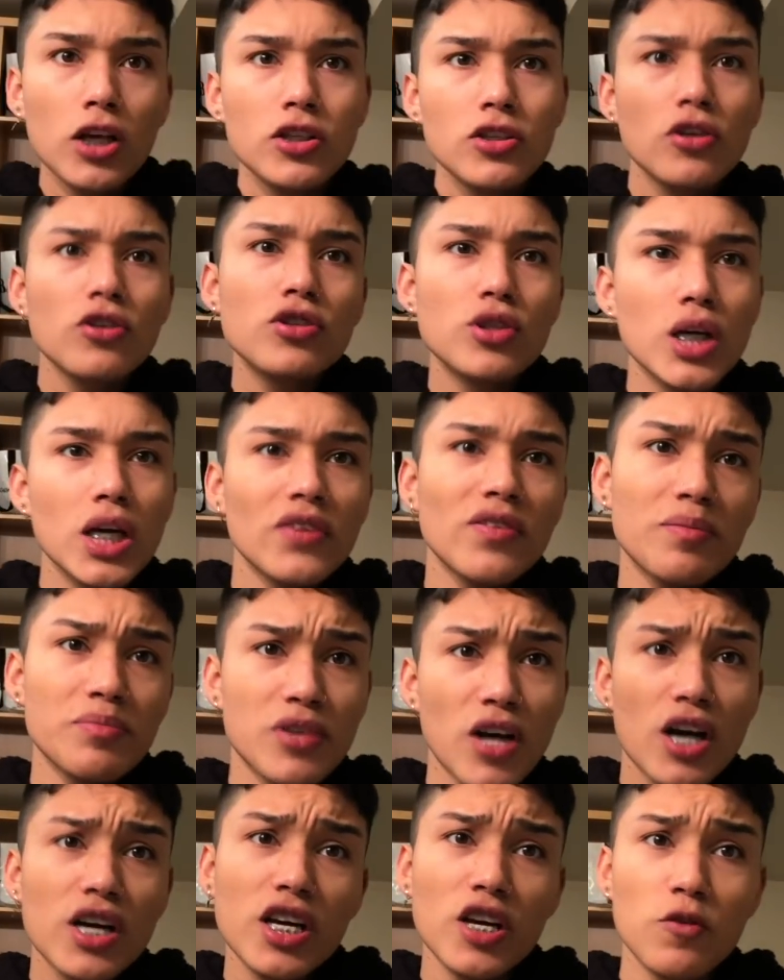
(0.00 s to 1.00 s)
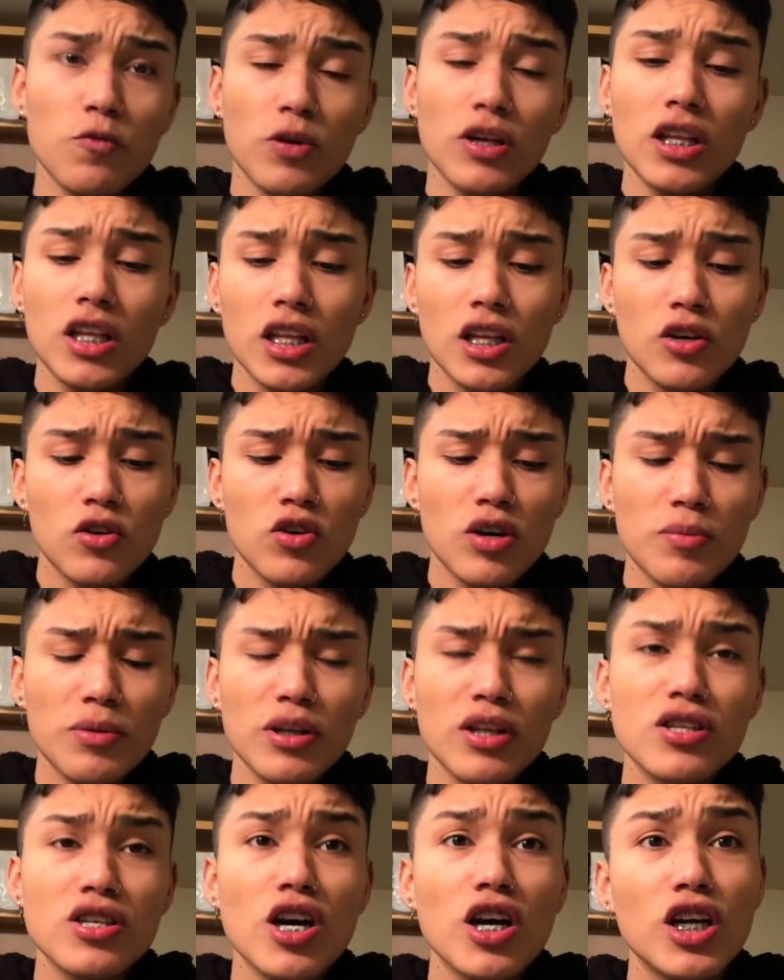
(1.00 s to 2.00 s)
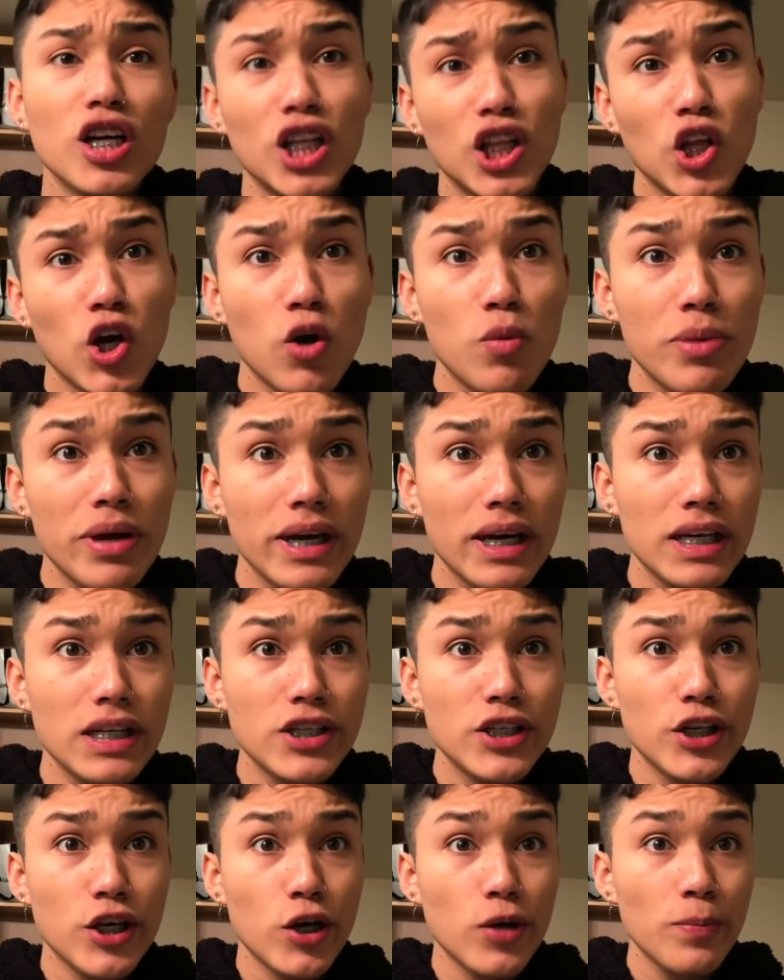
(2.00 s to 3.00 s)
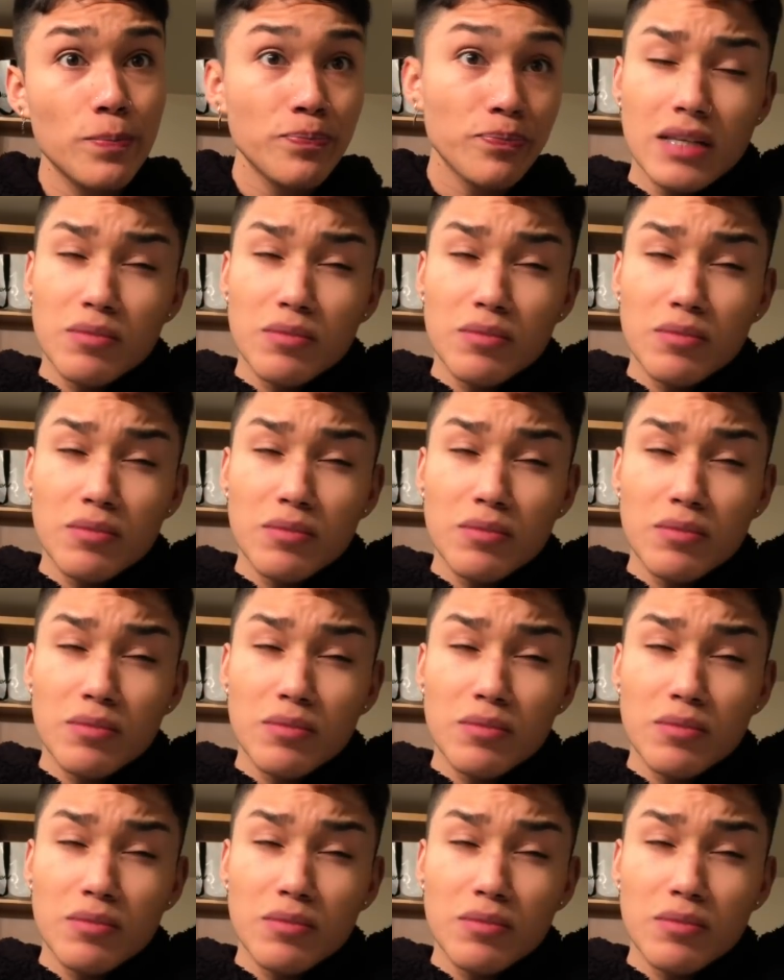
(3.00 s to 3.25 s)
I'm so sorry if I'm talking really low. I'm only talking low because, you know,